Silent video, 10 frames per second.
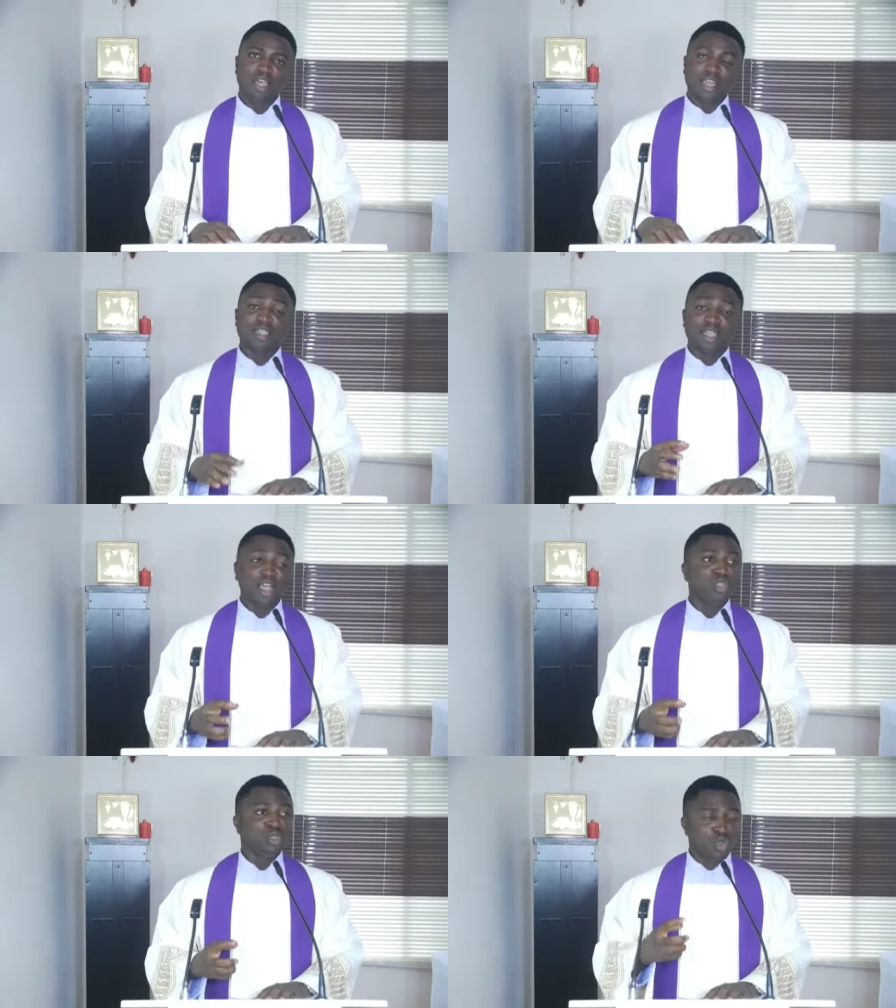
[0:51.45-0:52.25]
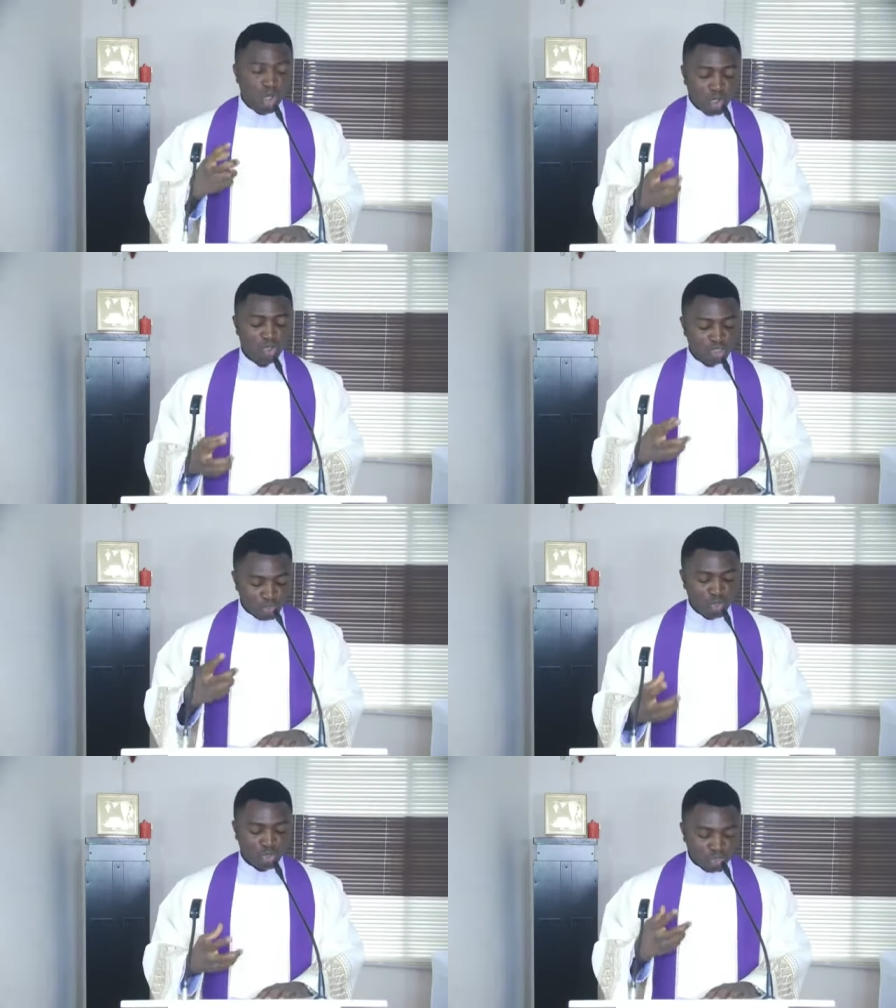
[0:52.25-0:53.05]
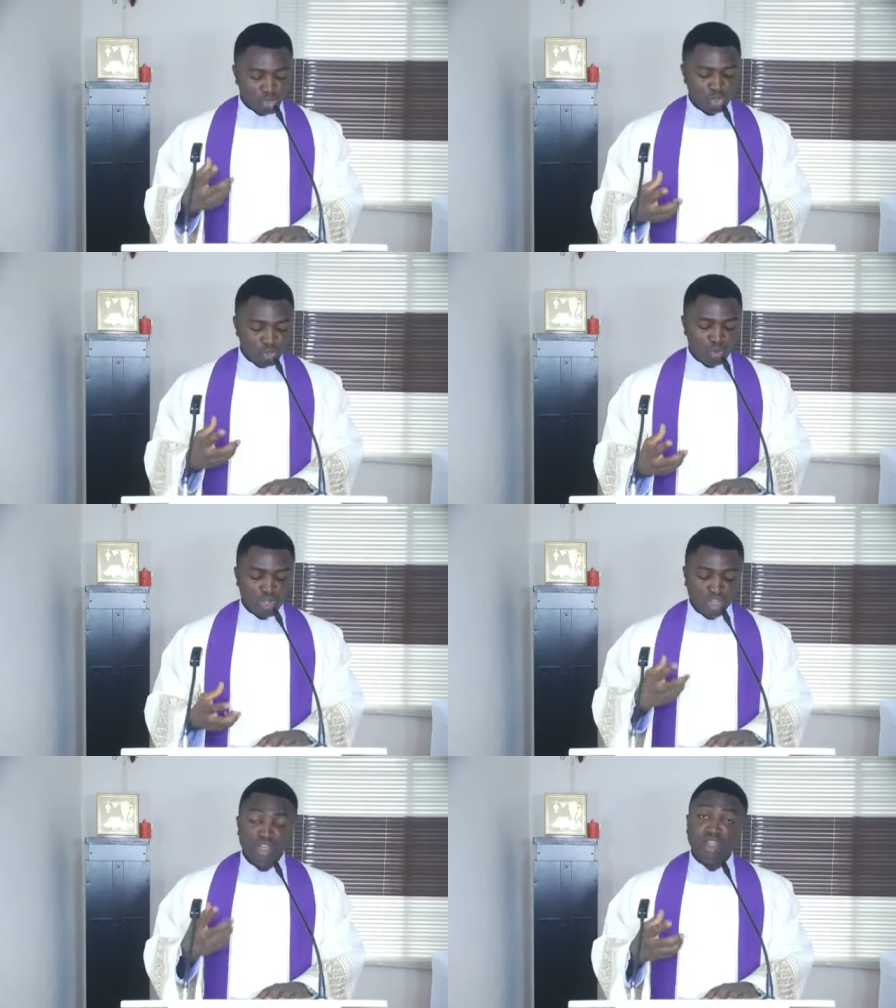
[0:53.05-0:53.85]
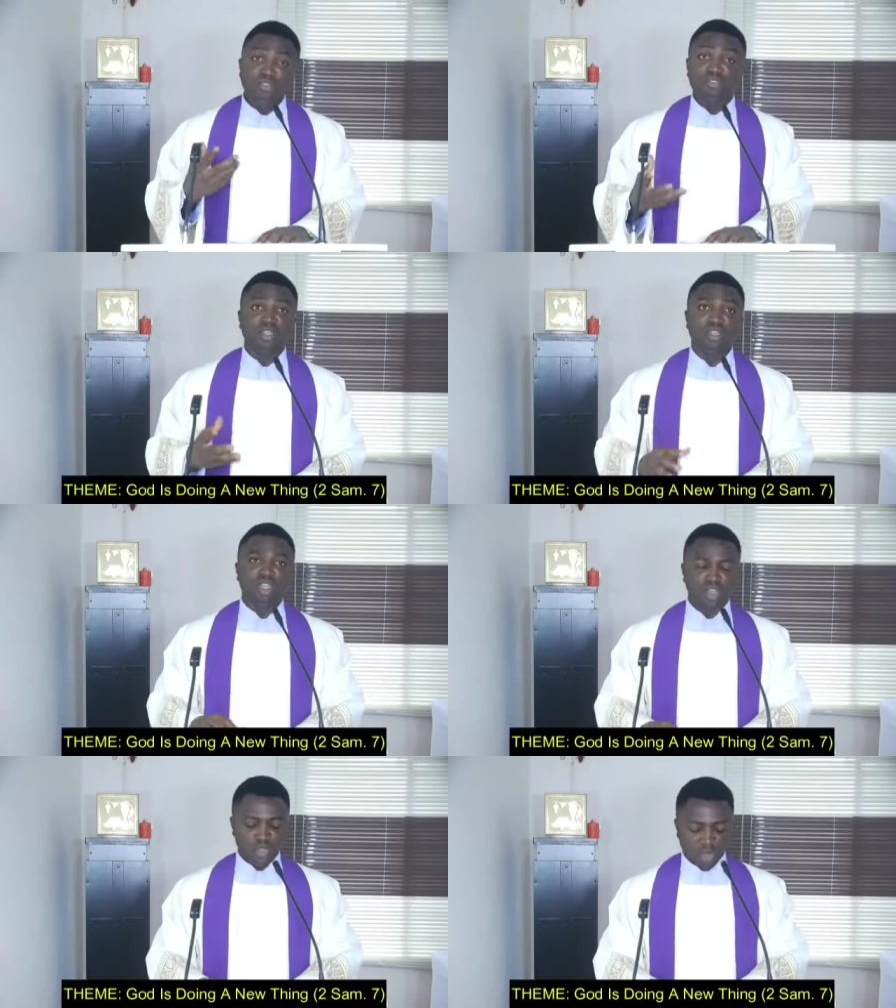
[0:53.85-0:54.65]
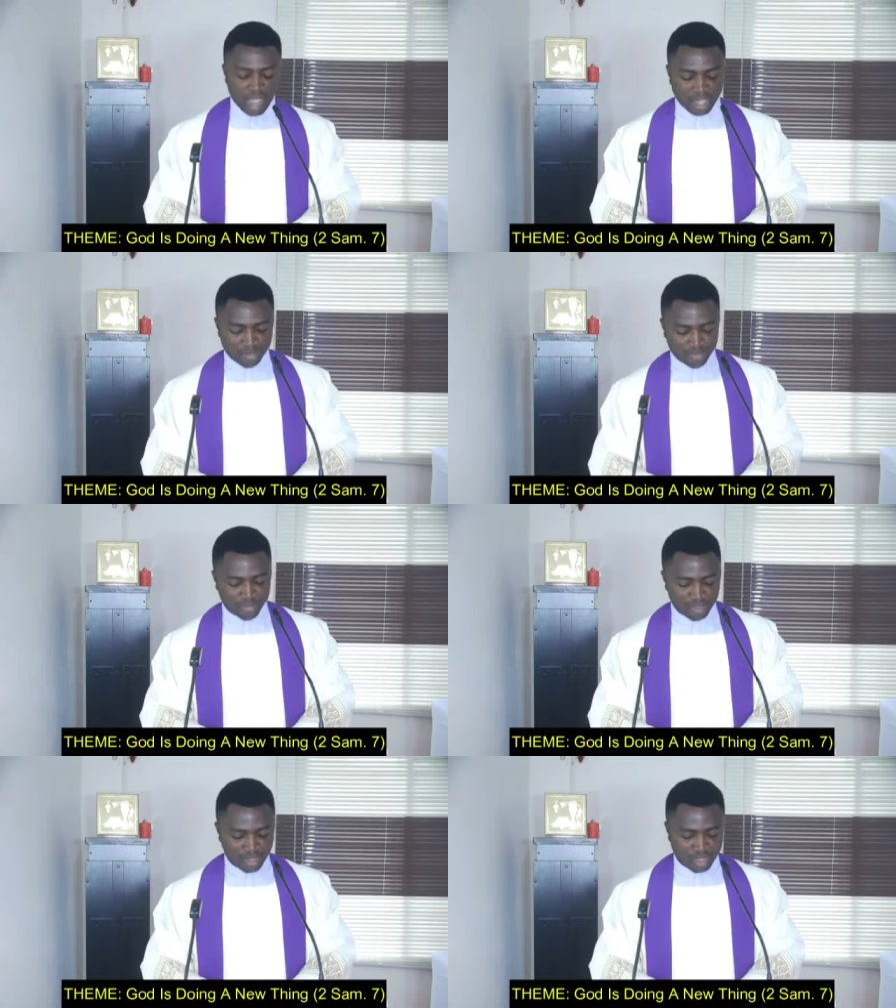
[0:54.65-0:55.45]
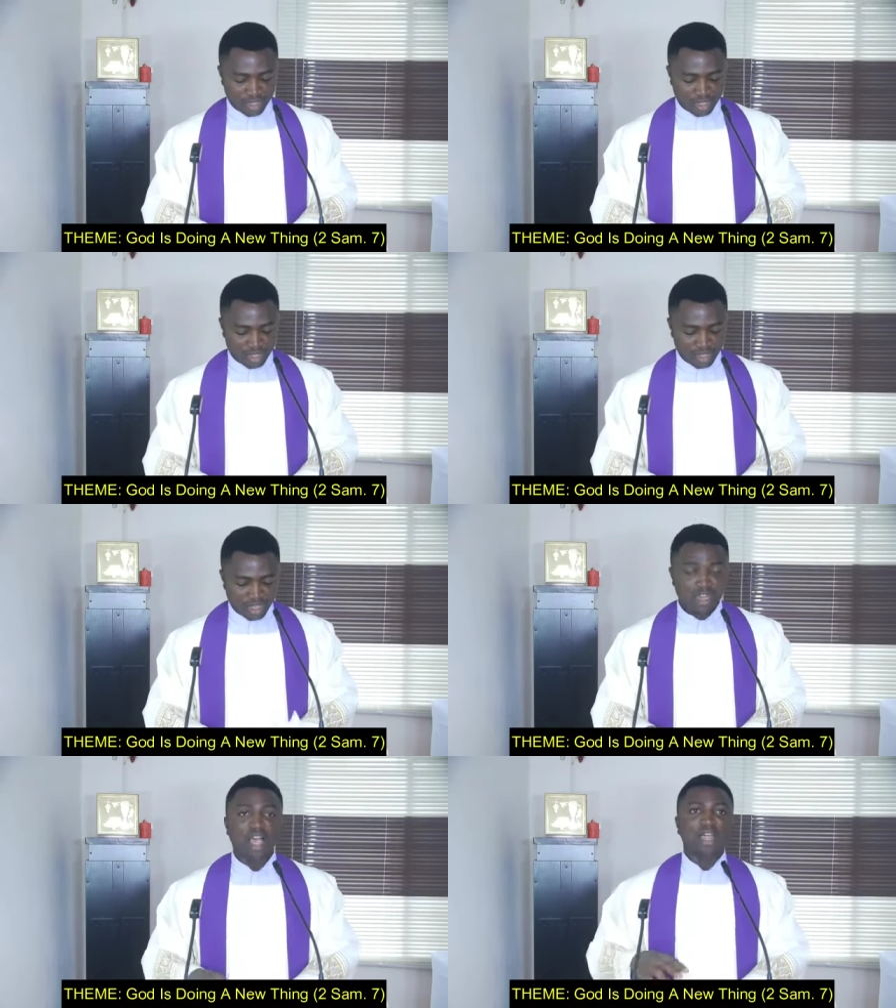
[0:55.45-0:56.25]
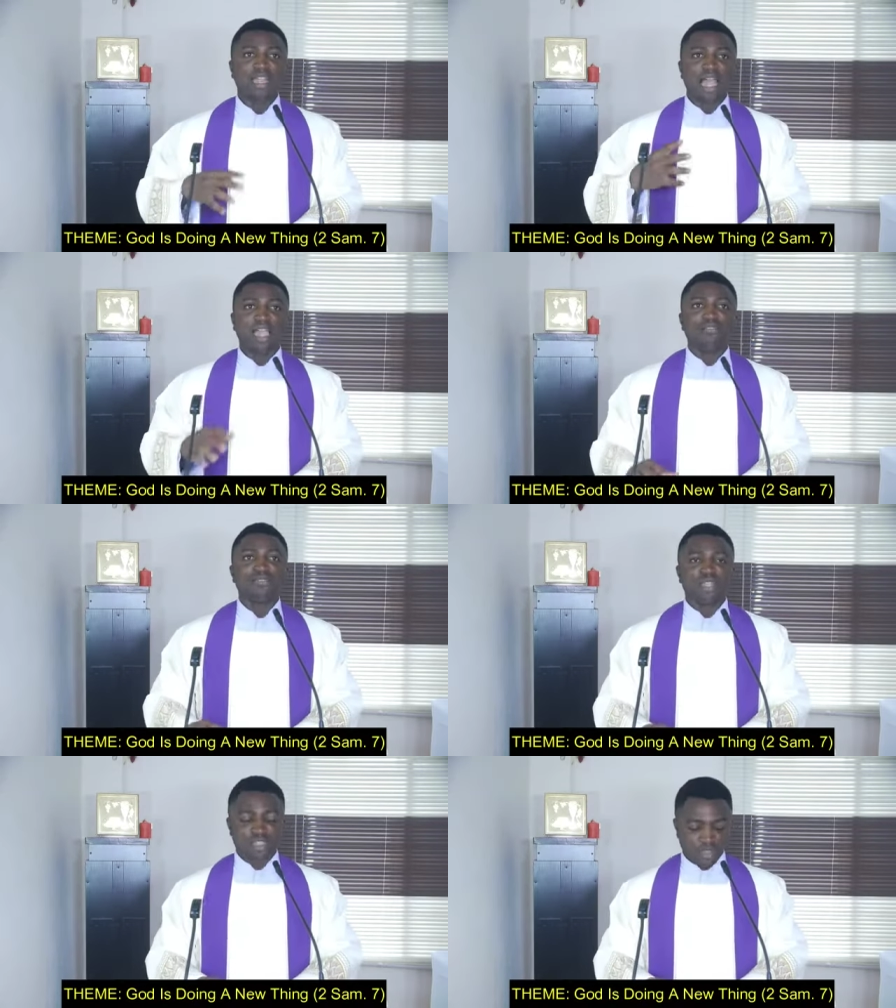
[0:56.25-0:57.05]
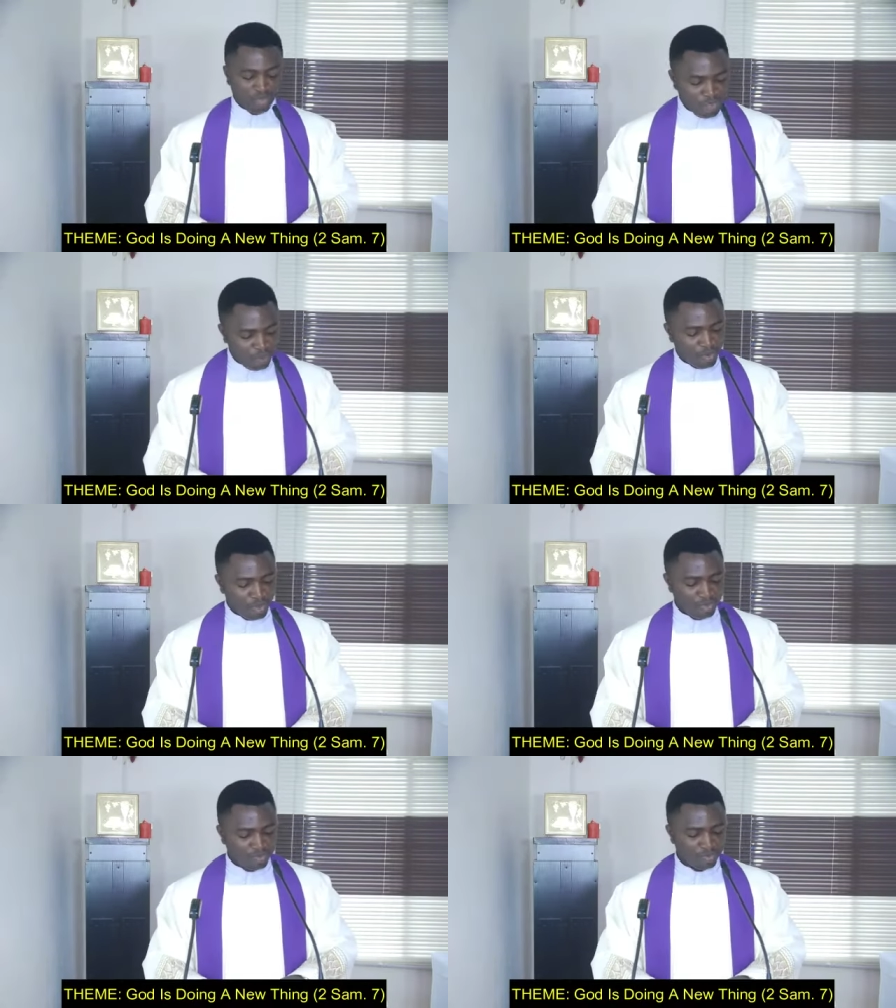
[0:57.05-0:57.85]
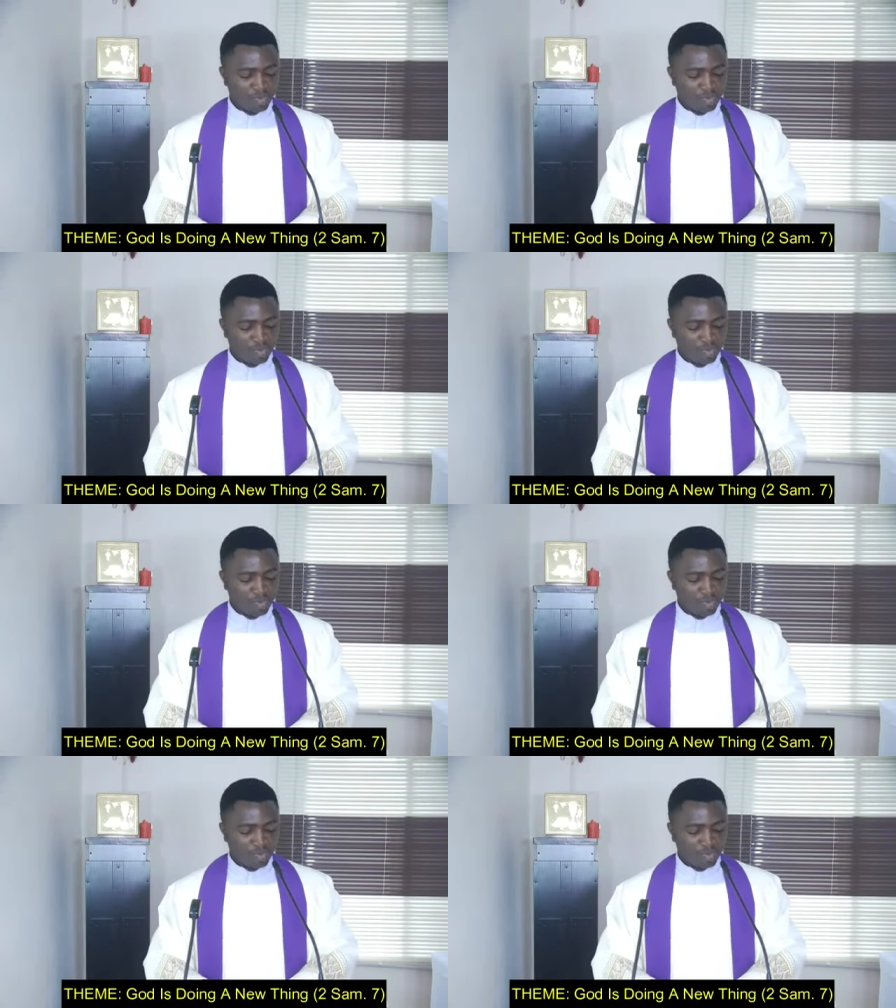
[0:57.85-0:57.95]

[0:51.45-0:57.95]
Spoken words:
And I tell you, God is going to do a new thing in your life, in our lives as a people,